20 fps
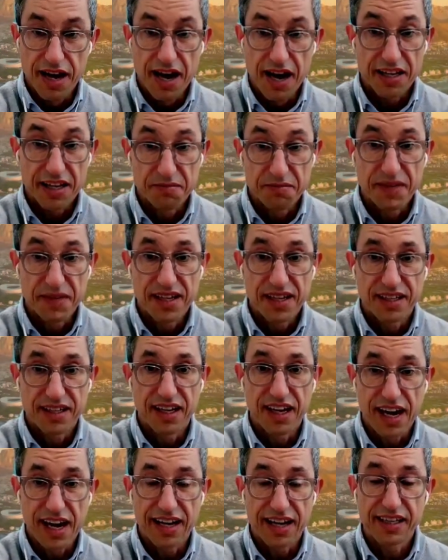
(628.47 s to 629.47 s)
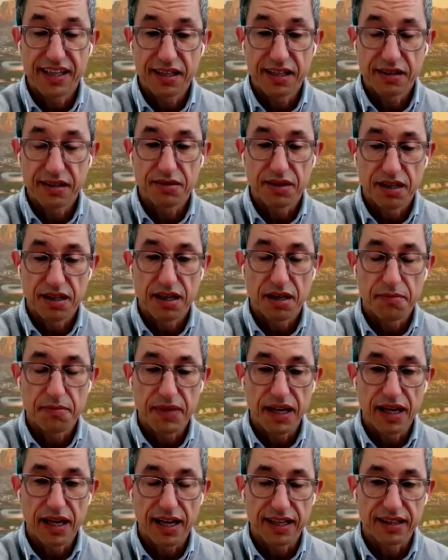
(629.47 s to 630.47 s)
admitted hiding
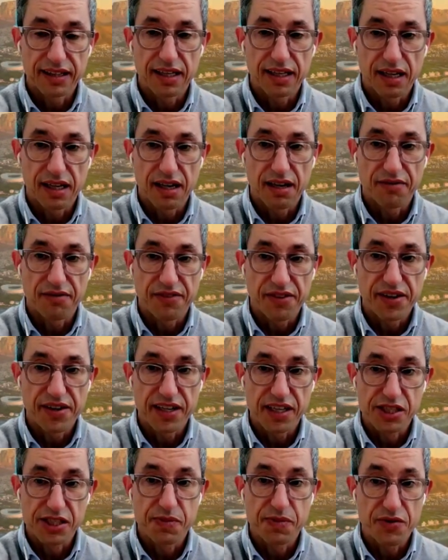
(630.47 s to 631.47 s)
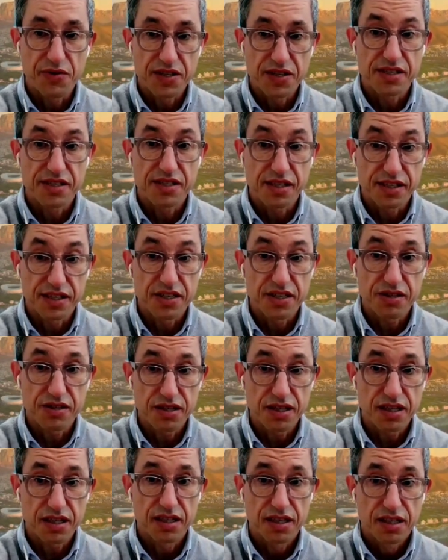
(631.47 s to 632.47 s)
behind a very experienced
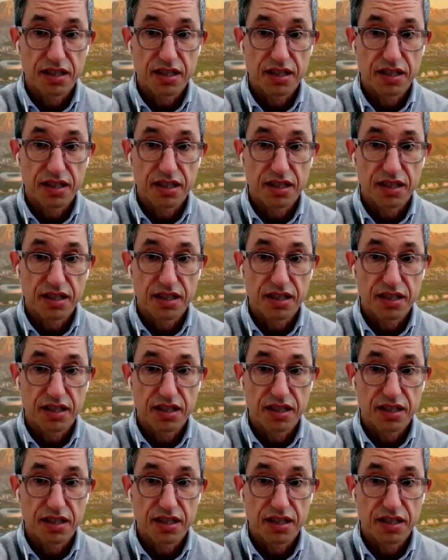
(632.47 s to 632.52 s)
technician,